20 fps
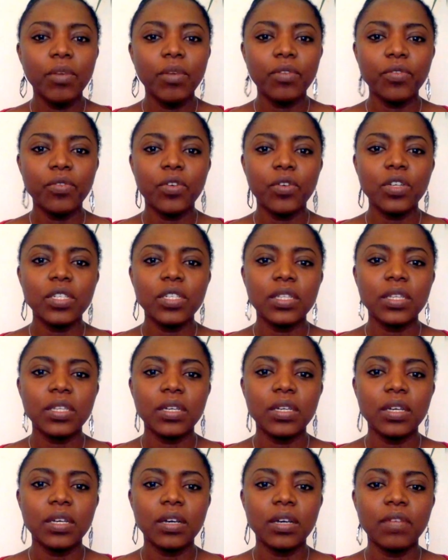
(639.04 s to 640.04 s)
we fought
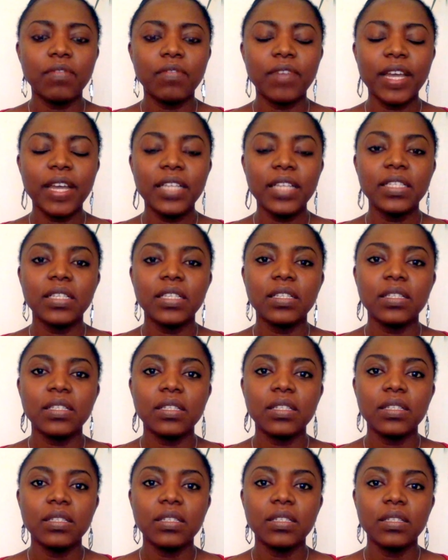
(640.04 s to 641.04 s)
the
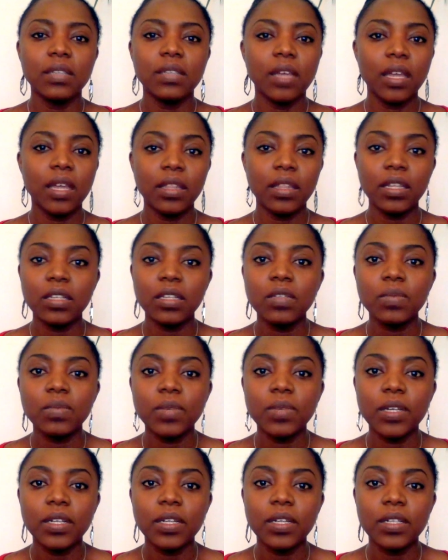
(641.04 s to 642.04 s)
vices in this
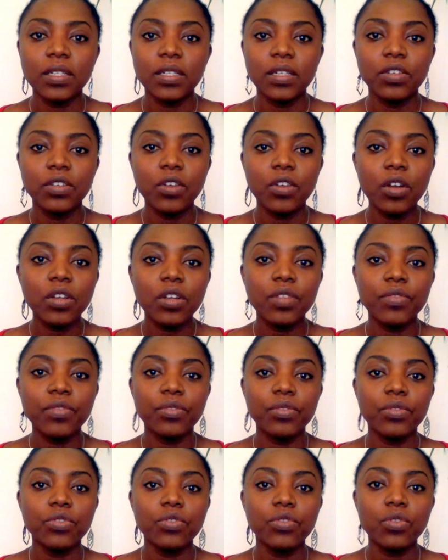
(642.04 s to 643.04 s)
world, not
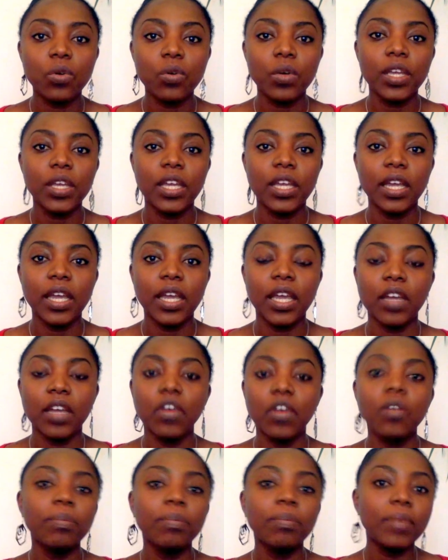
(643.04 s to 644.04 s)
through talking and
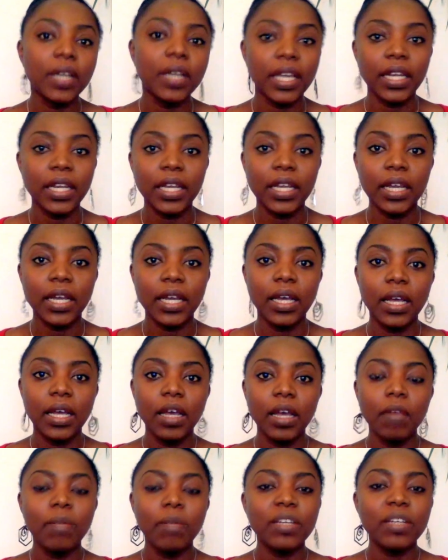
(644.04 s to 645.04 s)
complaining,
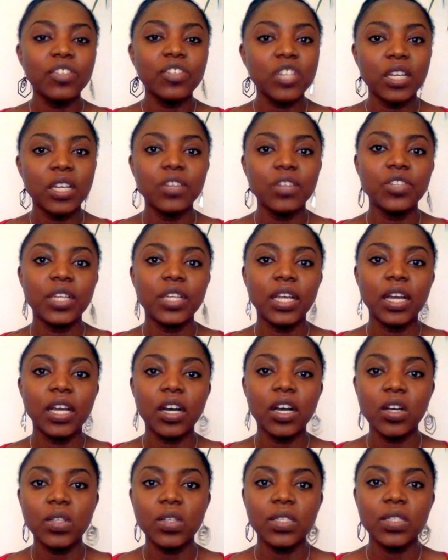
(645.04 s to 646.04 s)
but changing
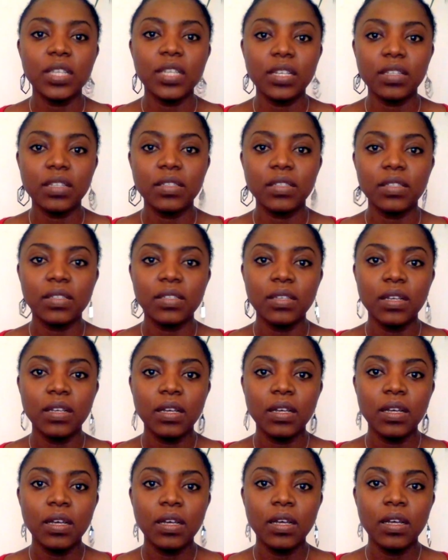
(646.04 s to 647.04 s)
ourselves,
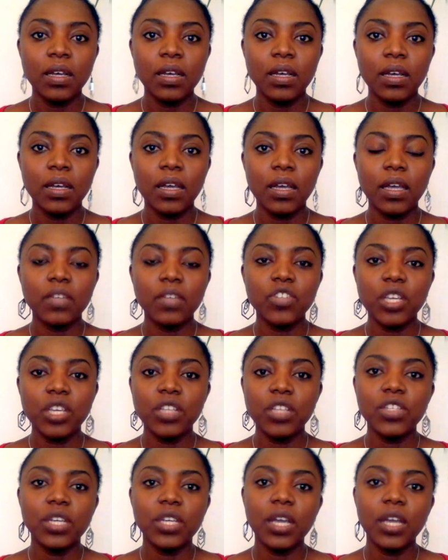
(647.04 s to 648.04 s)

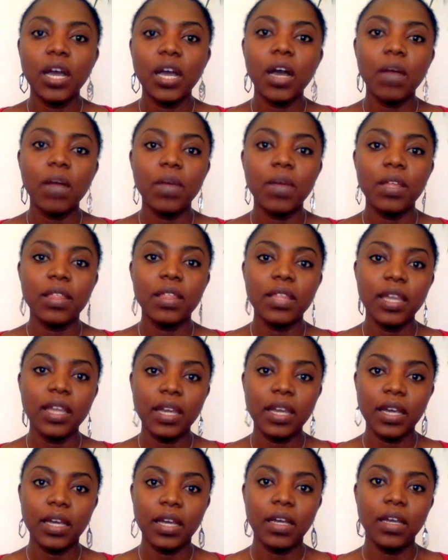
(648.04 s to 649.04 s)
changing how we
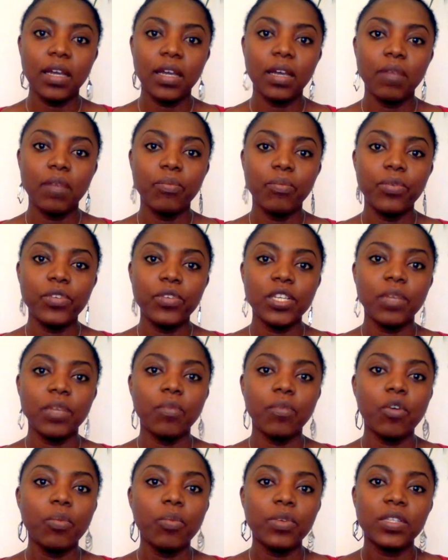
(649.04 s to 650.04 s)
think, putting
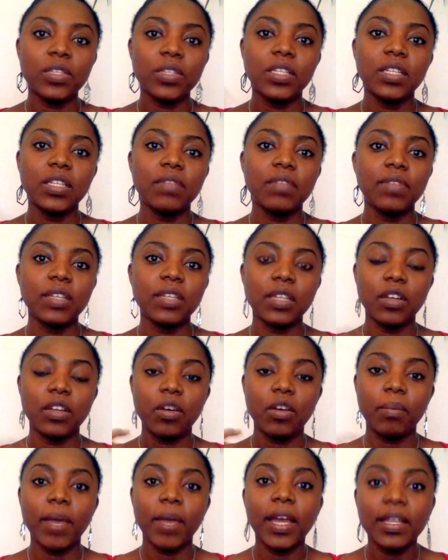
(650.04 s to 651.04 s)
more positivity in
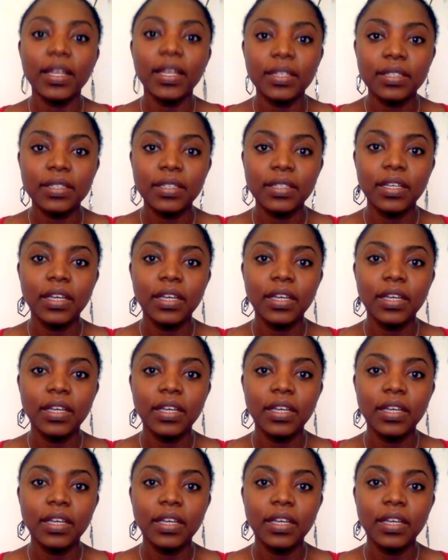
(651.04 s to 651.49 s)
our minds.